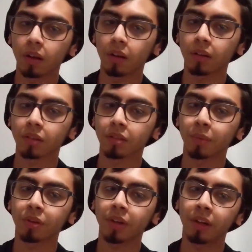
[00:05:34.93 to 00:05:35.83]
Some
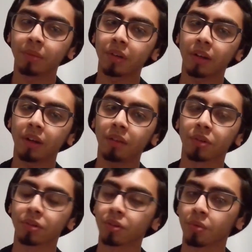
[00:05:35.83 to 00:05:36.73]
other games that I have, the
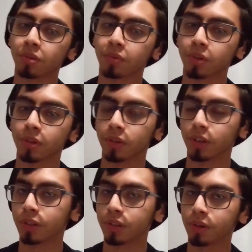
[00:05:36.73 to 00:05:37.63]
Star Wars Force
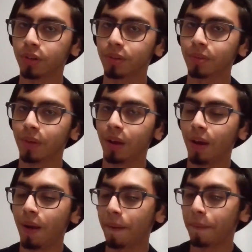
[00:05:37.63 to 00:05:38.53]
Unleashed series,
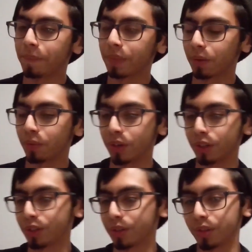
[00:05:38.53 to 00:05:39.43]

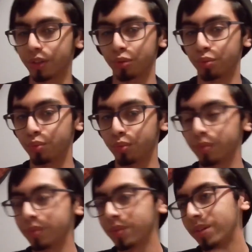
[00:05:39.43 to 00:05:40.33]
which is,
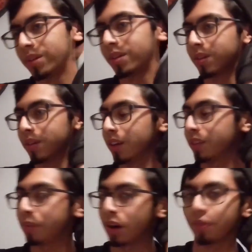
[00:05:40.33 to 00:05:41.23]
it's
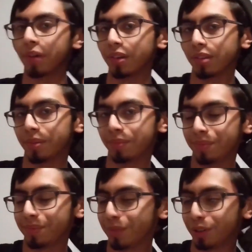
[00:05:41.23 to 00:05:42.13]
a power fantasy.
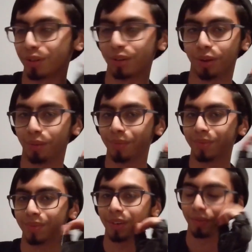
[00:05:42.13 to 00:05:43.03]
You should know
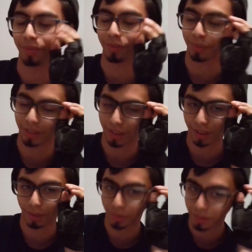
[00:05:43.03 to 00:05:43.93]
if you've played the
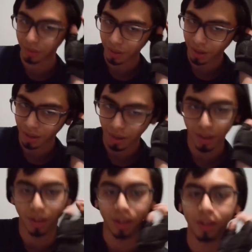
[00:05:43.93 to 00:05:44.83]
games.
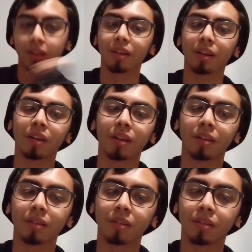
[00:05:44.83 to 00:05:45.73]

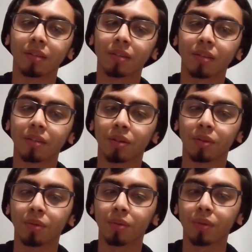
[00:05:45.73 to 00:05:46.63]
And
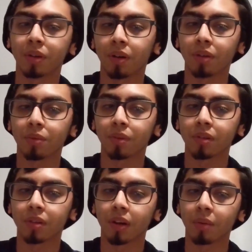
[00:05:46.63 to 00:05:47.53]
so the other
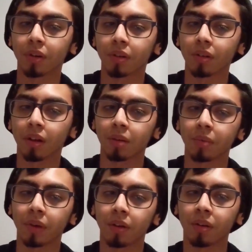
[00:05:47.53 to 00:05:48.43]
ones that I'm going to talk about,